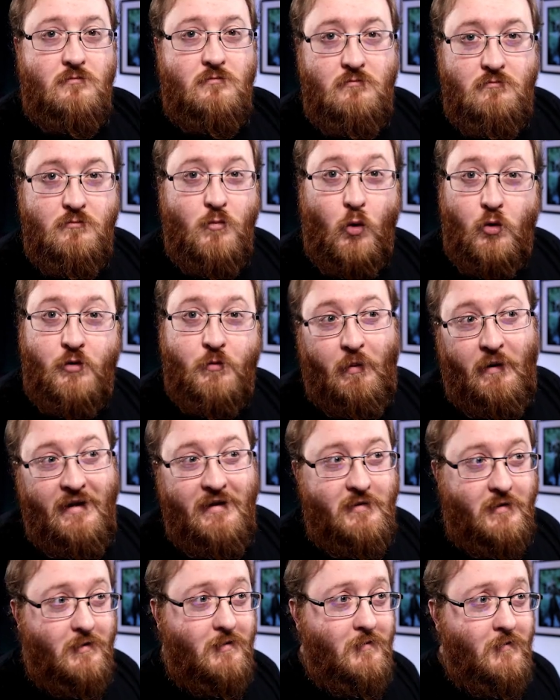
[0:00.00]
most
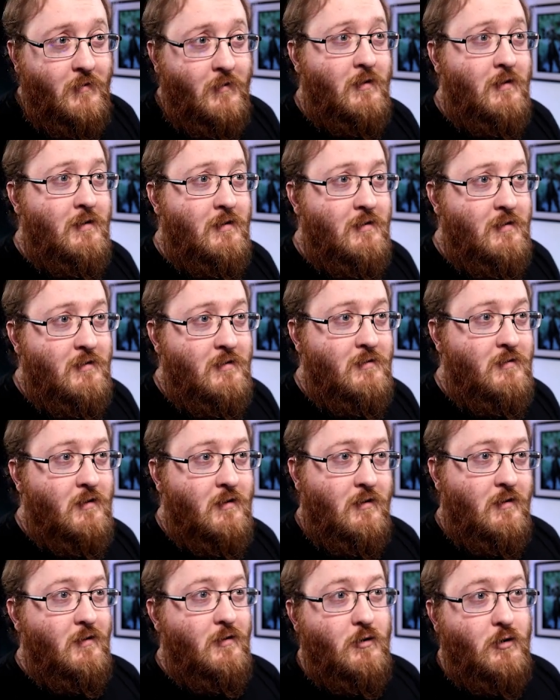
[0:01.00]
places.
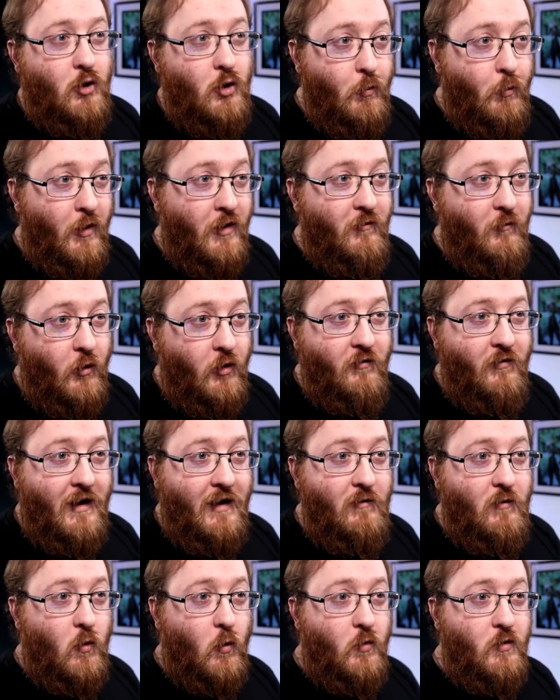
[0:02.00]

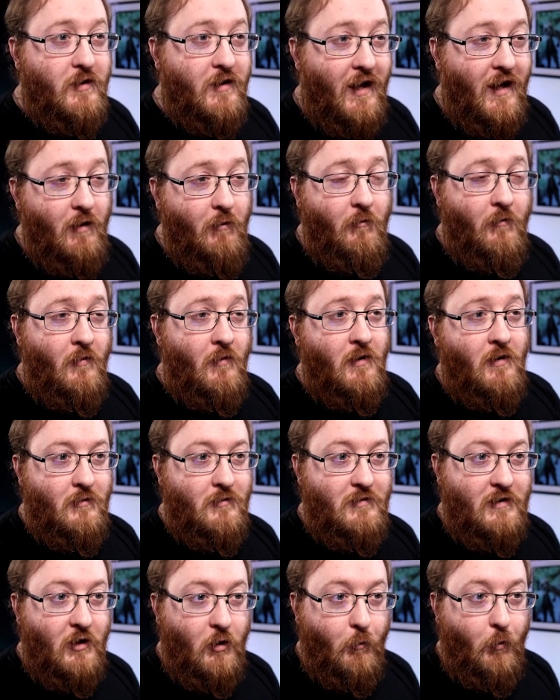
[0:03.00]
2.45 goals a game,
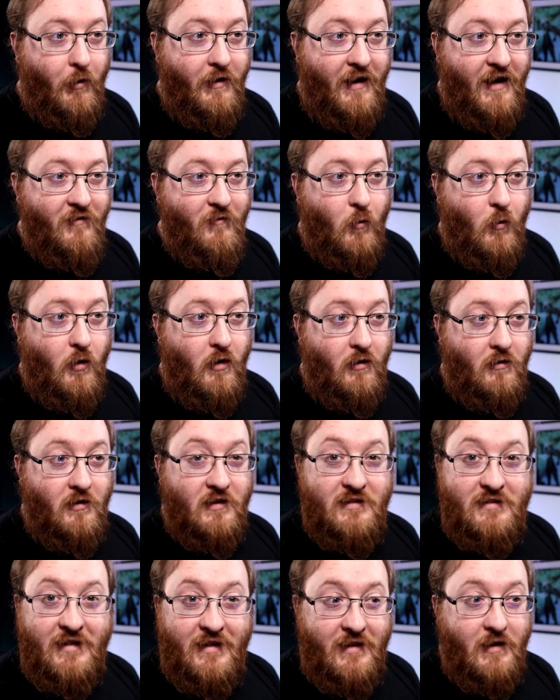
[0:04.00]
0.84
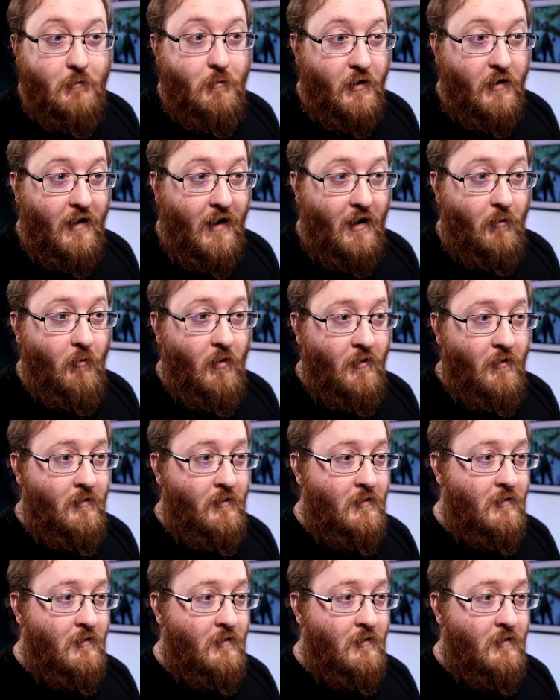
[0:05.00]
conceded per game,